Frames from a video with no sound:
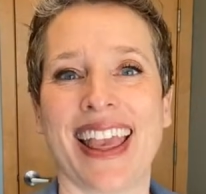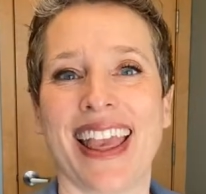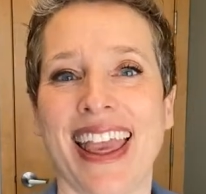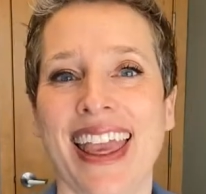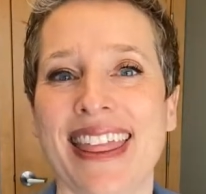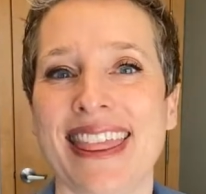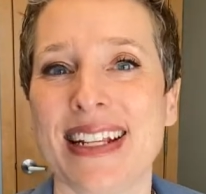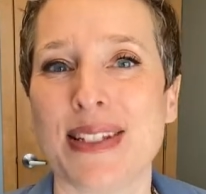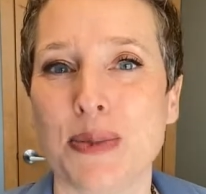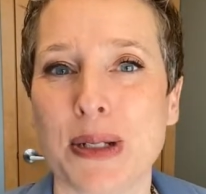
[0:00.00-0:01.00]
Hey,
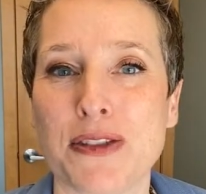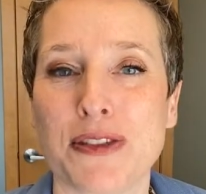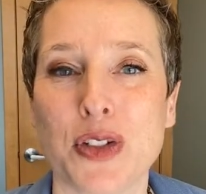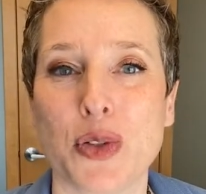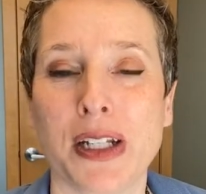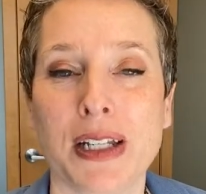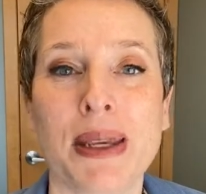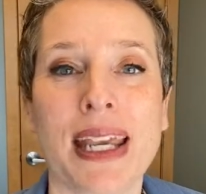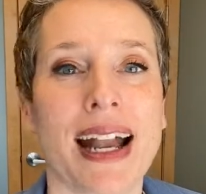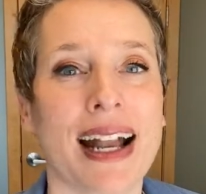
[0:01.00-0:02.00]
thanks so much for joining
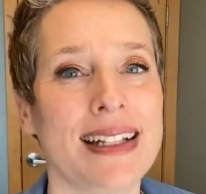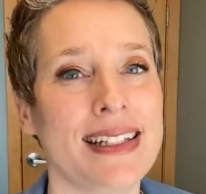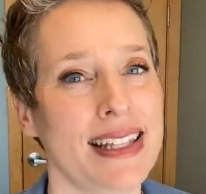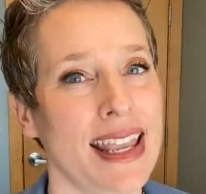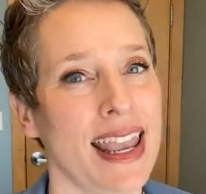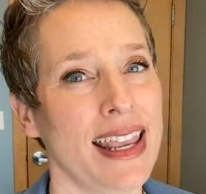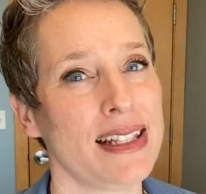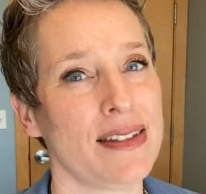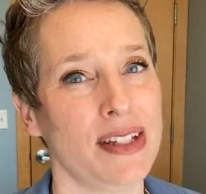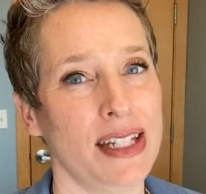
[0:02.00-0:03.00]
me on
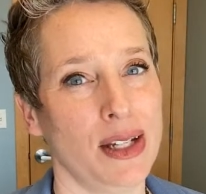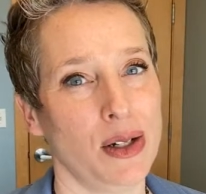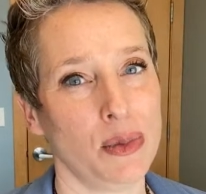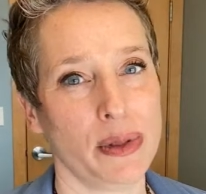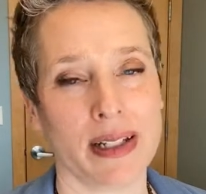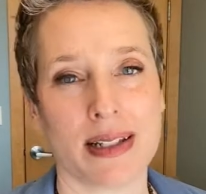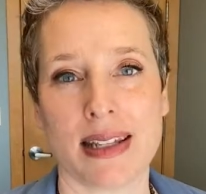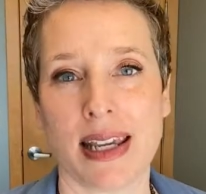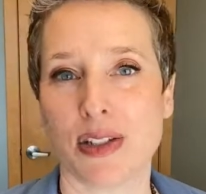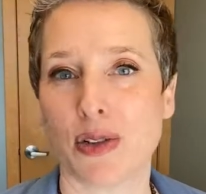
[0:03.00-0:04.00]
today's video, Real
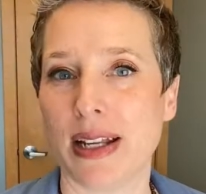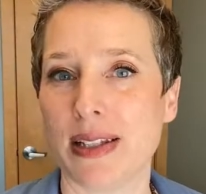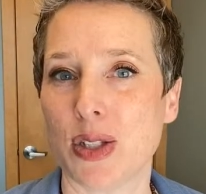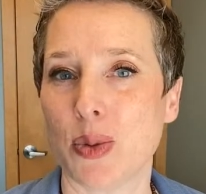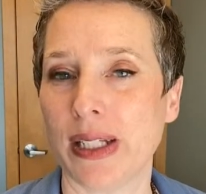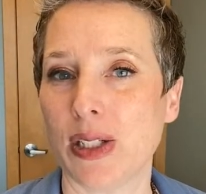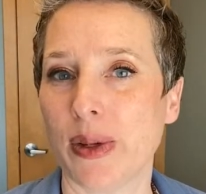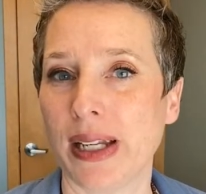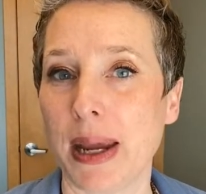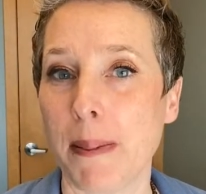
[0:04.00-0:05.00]
Estate Trends twenty
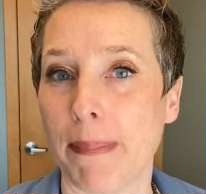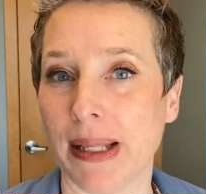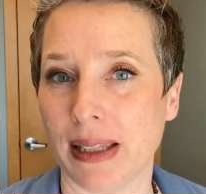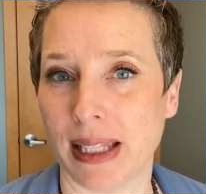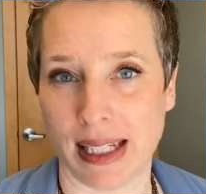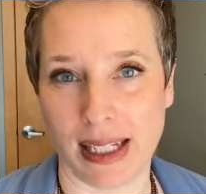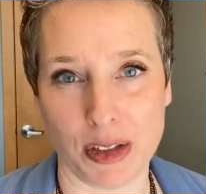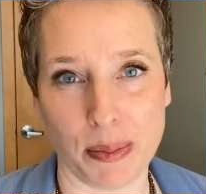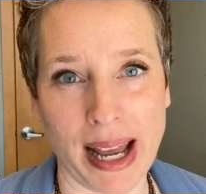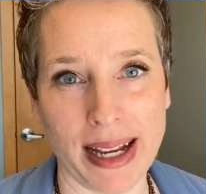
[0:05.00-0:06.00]
twenty Millennial
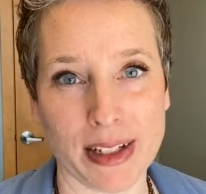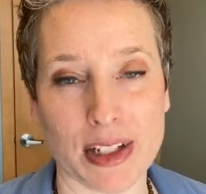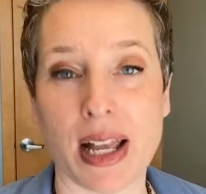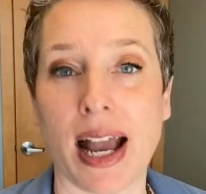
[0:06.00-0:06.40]
Buyers.